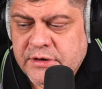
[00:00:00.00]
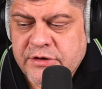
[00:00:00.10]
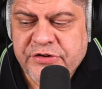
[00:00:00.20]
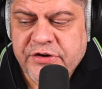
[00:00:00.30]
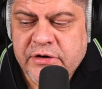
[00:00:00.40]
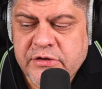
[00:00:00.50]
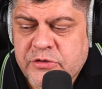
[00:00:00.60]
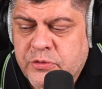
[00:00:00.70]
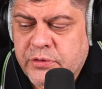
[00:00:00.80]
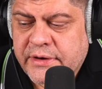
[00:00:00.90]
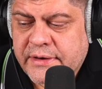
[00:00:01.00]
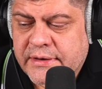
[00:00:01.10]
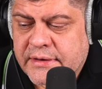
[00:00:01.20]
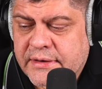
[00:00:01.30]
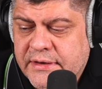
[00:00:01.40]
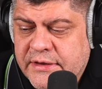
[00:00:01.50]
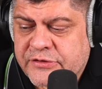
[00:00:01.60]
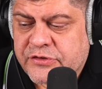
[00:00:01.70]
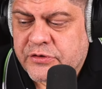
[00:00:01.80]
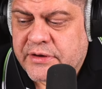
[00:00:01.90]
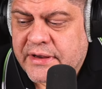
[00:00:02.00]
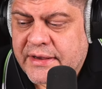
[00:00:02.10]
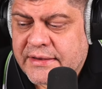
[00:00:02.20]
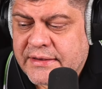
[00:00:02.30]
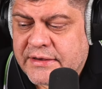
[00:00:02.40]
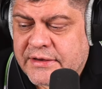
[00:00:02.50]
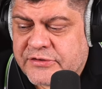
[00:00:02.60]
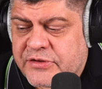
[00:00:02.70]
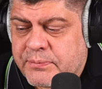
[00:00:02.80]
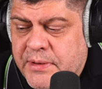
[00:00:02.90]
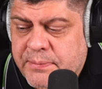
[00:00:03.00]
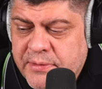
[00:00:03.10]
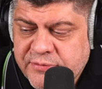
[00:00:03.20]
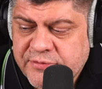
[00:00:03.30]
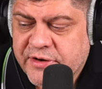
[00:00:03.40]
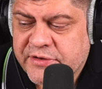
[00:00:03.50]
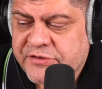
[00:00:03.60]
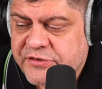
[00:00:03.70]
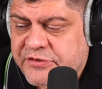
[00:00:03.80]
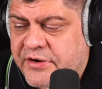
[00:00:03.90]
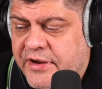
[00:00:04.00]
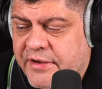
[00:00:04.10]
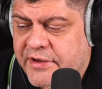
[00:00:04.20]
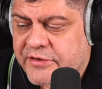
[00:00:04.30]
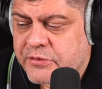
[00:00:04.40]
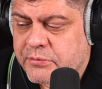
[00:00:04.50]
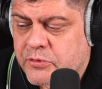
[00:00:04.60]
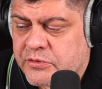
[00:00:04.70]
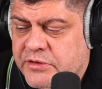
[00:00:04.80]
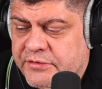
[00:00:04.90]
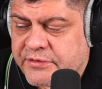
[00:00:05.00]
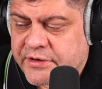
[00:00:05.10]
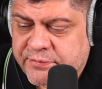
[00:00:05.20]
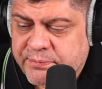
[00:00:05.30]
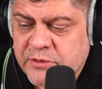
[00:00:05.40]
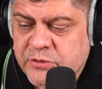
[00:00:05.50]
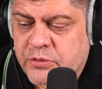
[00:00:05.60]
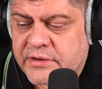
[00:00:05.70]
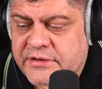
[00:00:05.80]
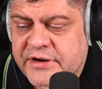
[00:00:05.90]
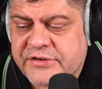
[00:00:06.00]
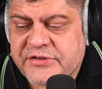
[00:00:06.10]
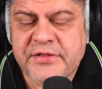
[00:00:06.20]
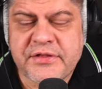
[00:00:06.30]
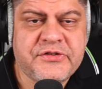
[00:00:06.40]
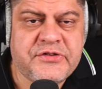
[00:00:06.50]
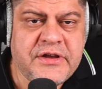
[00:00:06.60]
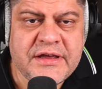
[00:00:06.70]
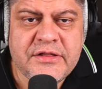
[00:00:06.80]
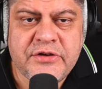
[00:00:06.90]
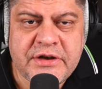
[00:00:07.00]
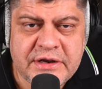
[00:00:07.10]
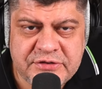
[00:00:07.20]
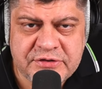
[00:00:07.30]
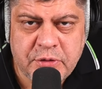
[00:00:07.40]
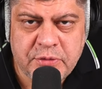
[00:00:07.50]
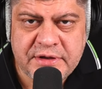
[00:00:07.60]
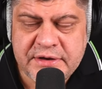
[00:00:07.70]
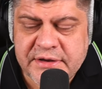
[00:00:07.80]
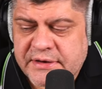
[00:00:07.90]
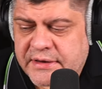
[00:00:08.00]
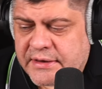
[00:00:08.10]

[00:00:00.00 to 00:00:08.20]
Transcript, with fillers: Jared Troy. It's today. Yes, the people of Transnistria have asked him to interfere if Moldova tries anything sneaky. Three days ago, they did.